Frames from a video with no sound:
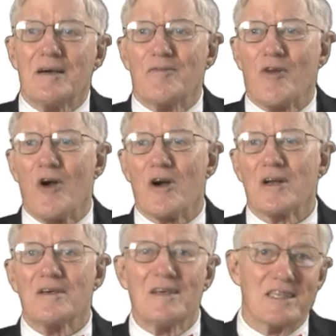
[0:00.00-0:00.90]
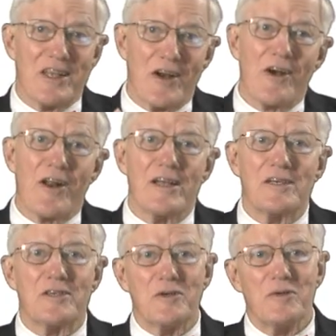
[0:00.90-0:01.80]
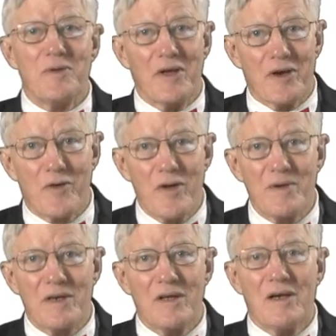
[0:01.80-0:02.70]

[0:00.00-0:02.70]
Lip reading: Florida has entered into an agreement